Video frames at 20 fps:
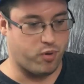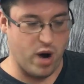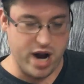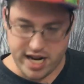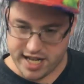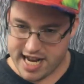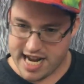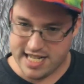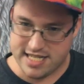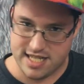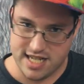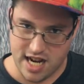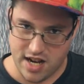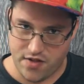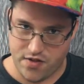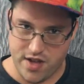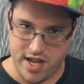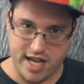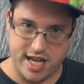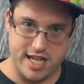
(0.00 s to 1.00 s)
breakdancing, I
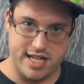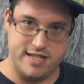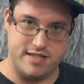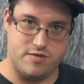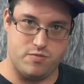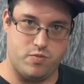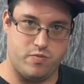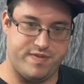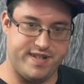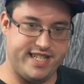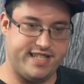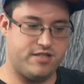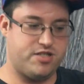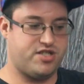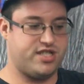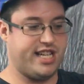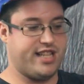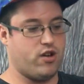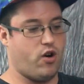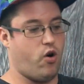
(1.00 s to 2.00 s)
think, but
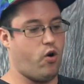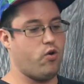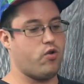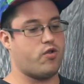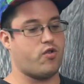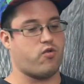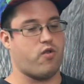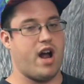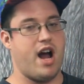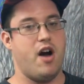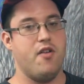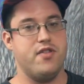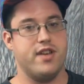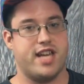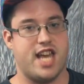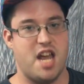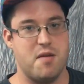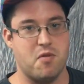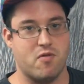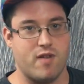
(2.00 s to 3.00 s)
there's like a whole crowd that
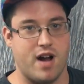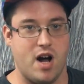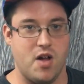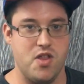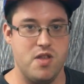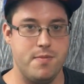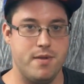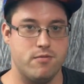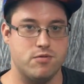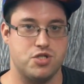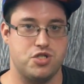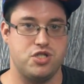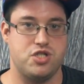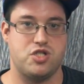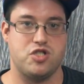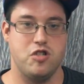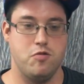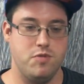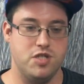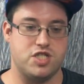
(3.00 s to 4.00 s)
came around them. There was
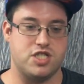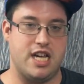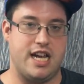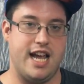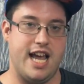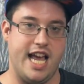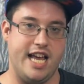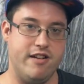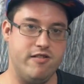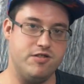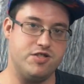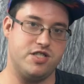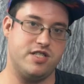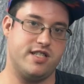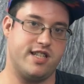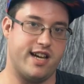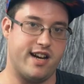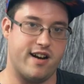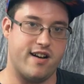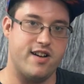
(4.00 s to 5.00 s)
just so much energy
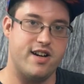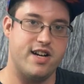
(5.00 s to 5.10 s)
there.